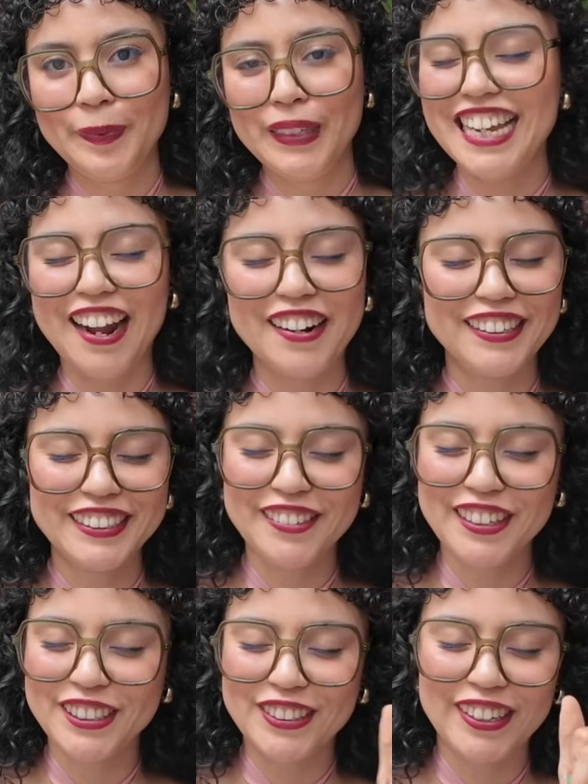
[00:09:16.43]
shout out to
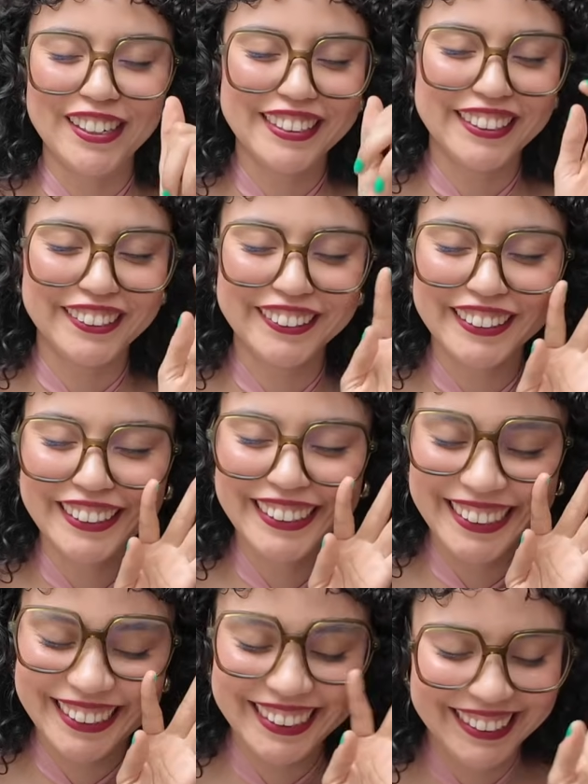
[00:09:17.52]
our strong soldier.
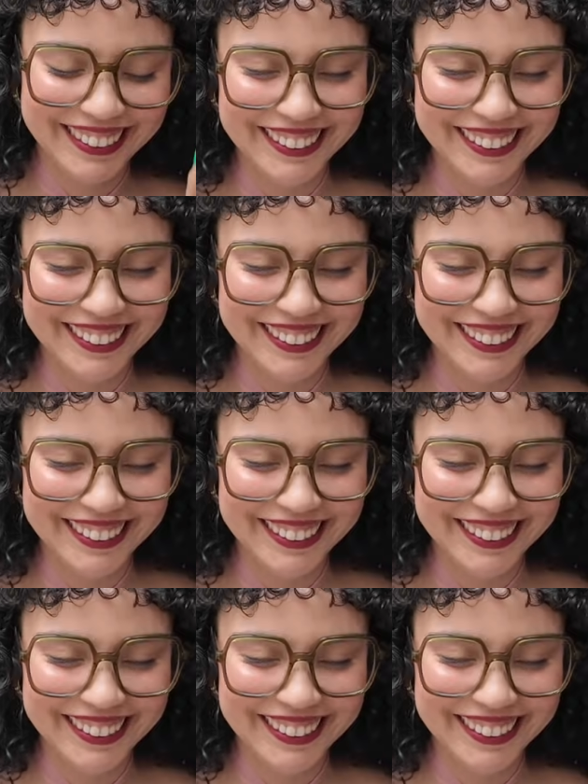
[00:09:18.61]
She's